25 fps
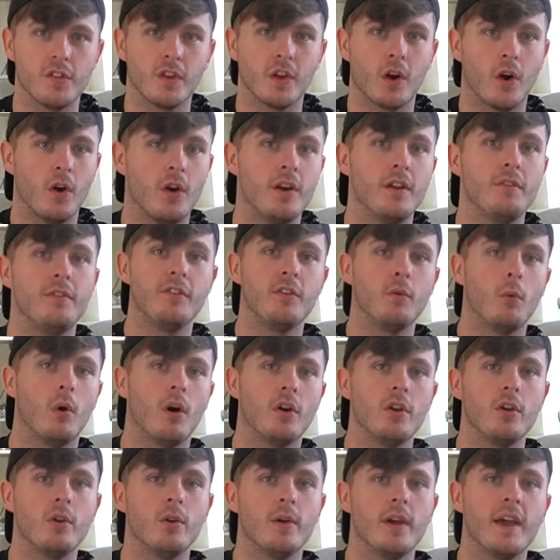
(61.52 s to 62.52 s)
the code. If you are
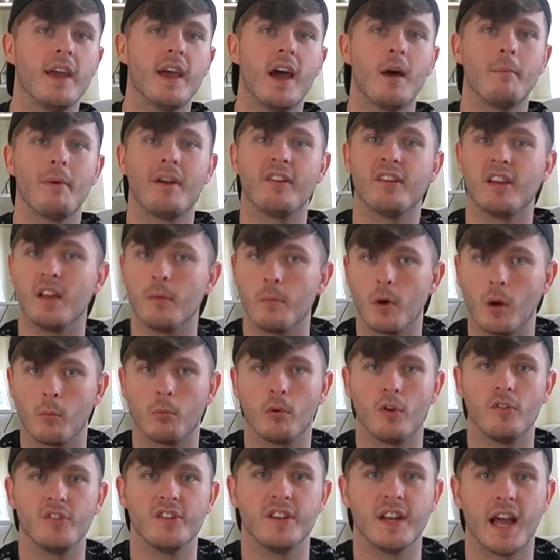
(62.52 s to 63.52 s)
new here, I'm actually a
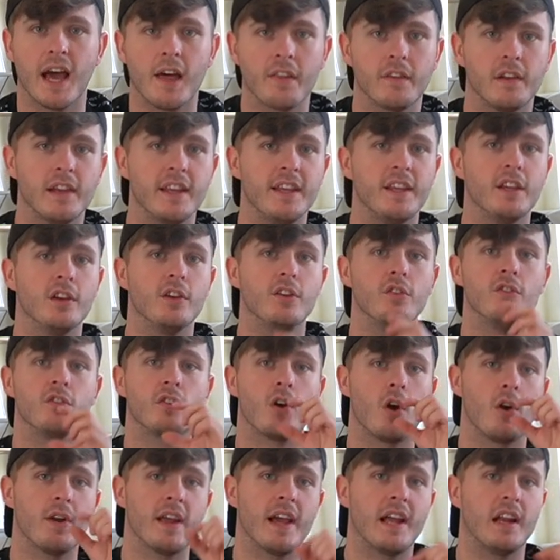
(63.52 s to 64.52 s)
MyProtein athlete. You can use
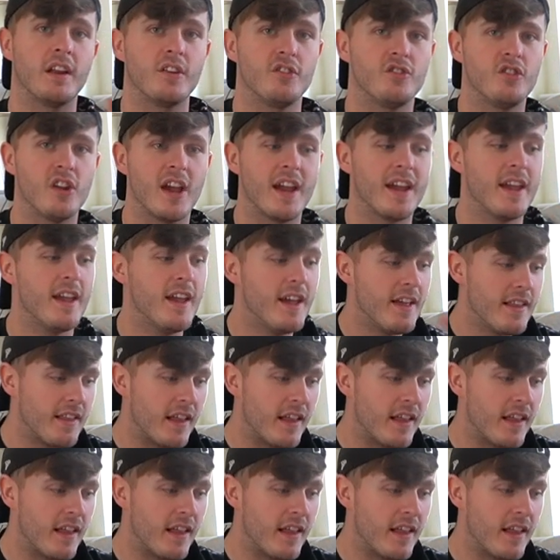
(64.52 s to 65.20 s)
code LSJ.